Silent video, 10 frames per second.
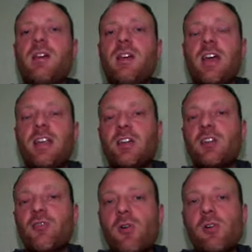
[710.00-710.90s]
And your
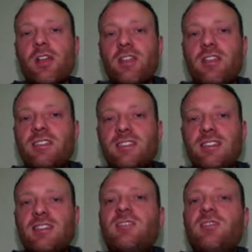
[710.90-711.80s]
controller, this
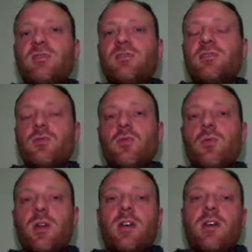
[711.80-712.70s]
is used to
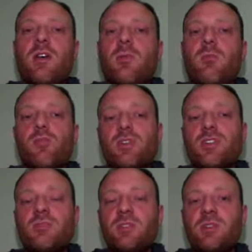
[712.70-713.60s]
bridge
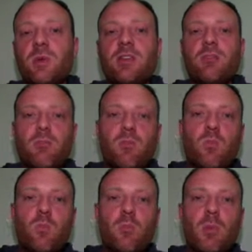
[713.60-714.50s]
between your
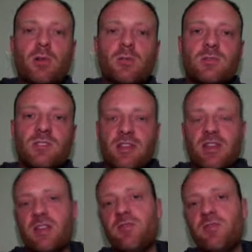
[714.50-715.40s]
models
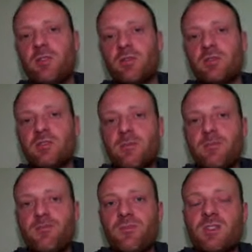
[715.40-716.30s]
and your views.
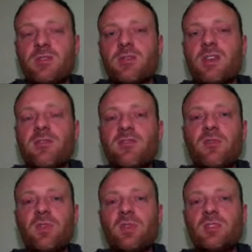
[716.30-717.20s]
So think of your
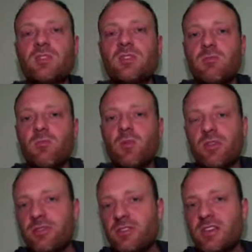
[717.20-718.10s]
views as what the
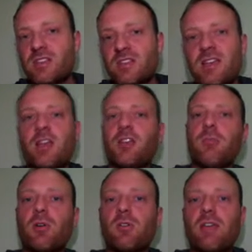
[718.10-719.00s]
user can see and your
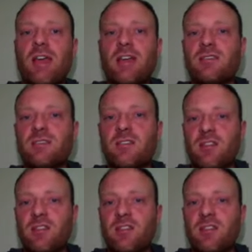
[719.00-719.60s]
model as